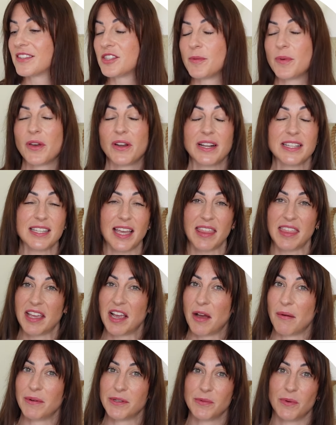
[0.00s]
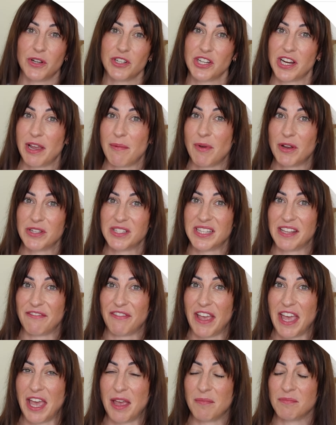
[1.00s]
To be honest, I think I was watching it mostly for
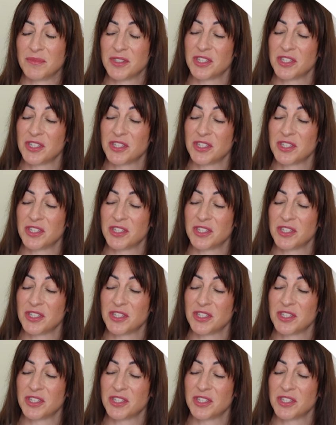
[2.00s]
him.